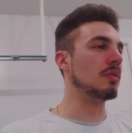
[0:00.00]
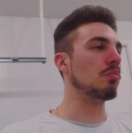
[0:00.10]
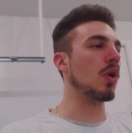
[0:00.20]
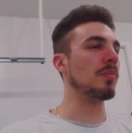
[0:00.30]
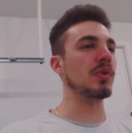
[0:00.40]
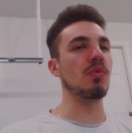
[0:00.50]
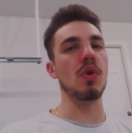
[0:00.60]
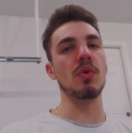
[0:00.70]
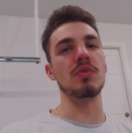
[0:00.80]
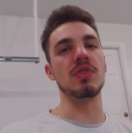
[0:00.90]
bumpy
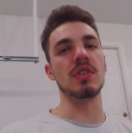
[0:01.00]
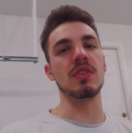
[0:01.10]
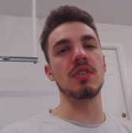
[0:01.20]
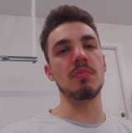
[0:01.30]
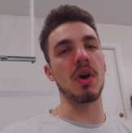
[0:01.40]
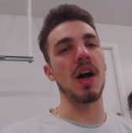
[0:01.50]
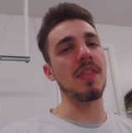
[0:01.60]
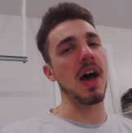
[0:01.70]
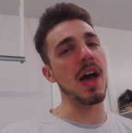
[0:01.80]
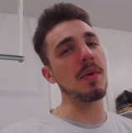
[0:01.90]
roads and but on
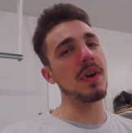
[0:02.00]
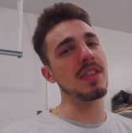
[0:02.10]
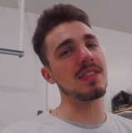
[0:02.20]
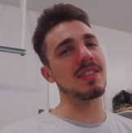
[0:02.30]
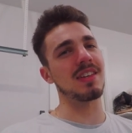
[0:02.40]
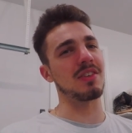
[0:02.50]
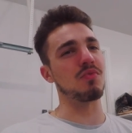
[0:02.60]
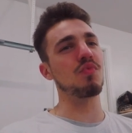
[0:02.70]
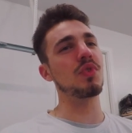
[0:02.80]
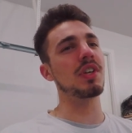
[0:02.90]
the highway this thing
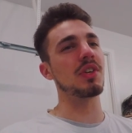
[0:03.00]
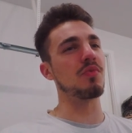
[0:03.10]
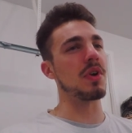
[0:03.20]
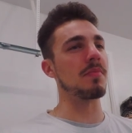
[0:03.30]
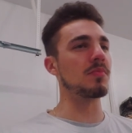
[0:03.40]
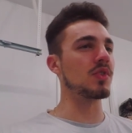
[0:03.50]
can really rip.